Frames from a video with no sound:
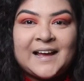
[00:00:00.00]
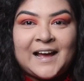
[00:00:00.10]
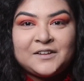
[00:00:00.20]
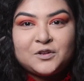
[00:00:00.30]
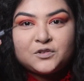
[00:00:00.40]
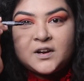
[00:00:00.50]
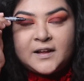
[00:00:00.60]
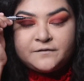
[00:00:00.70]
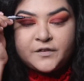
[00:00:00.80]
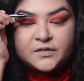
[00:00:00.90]
As usual,
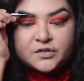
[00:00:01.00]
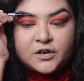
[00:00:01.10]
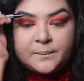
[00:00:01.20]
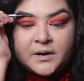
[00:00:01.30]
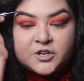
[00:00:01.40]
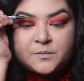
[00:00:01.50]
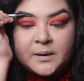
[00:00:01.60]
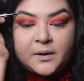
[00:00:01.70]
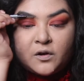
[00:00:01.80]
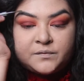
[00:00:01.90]
I'm first going to brush my
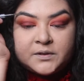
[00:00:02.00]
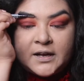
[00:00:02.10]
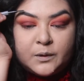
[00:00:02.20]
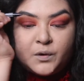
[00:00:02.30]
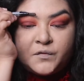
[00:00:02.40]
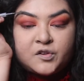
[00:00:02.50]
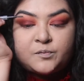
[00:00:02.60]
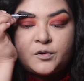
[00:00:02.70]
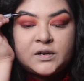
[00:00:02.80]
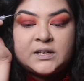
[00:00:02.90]
brows with the help of a
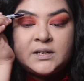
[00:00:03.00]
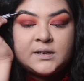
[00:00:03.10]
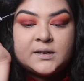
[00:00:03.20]
spoolie.